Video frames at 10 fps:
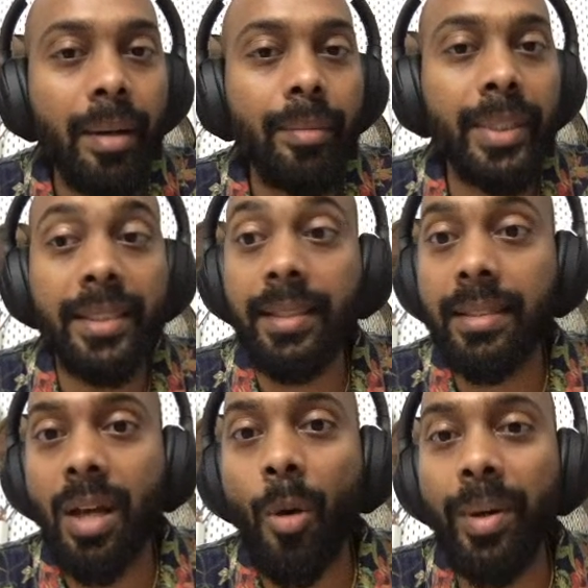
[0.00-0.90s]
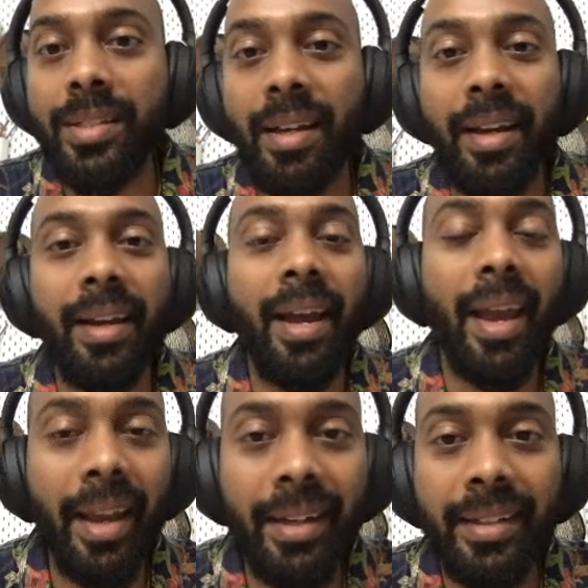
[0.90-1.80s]
because that's how much I
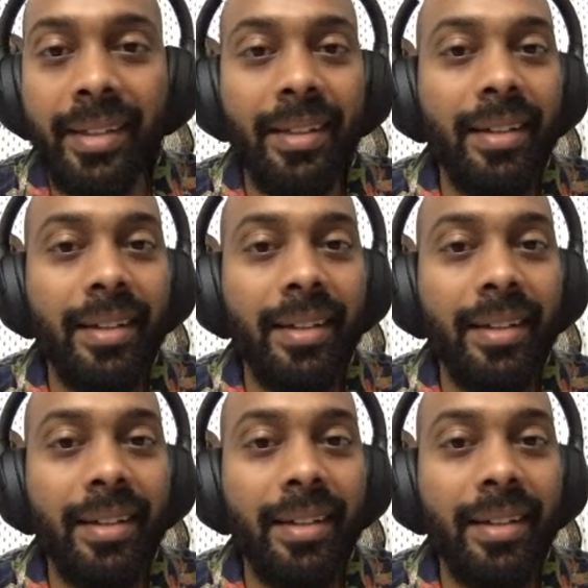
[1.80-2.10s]
hate